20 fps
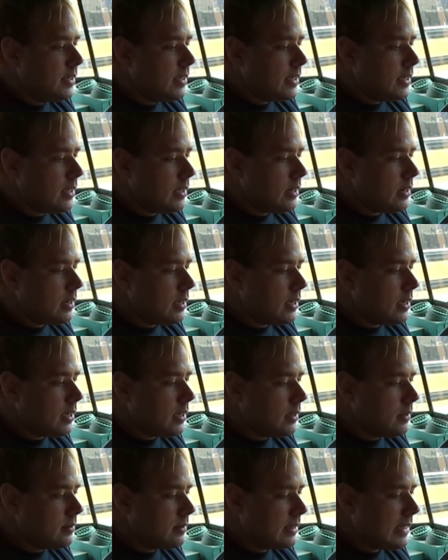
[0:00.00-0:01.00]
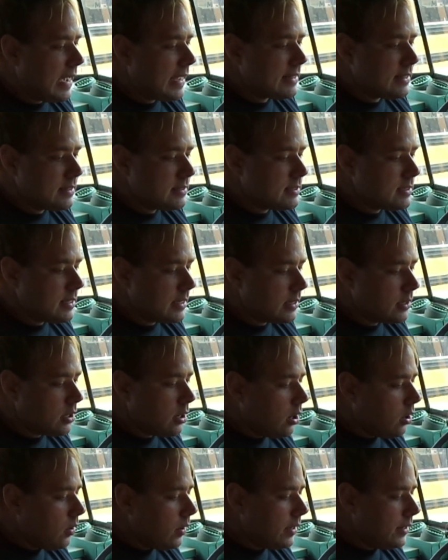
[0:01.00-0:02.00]
and got this thing
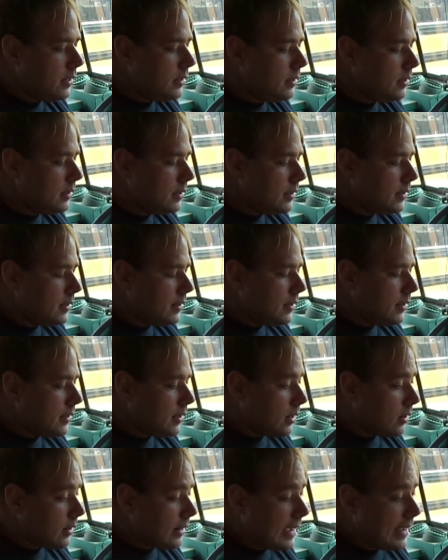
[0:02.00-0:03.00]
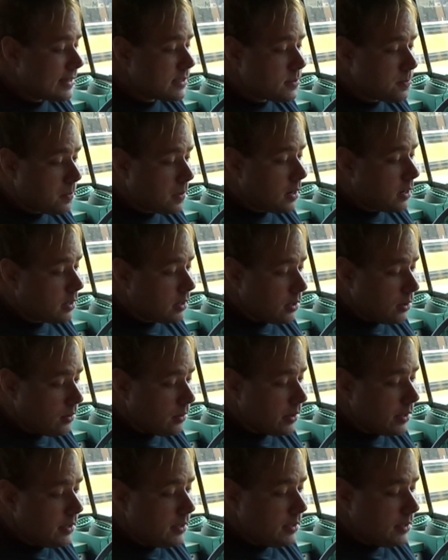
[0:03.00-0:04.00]
going, or got spark
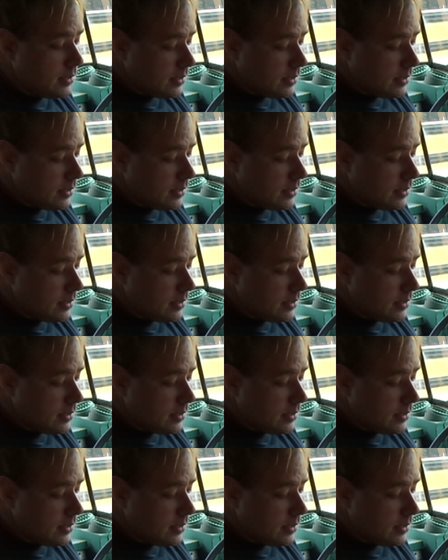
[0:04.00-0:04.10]
going.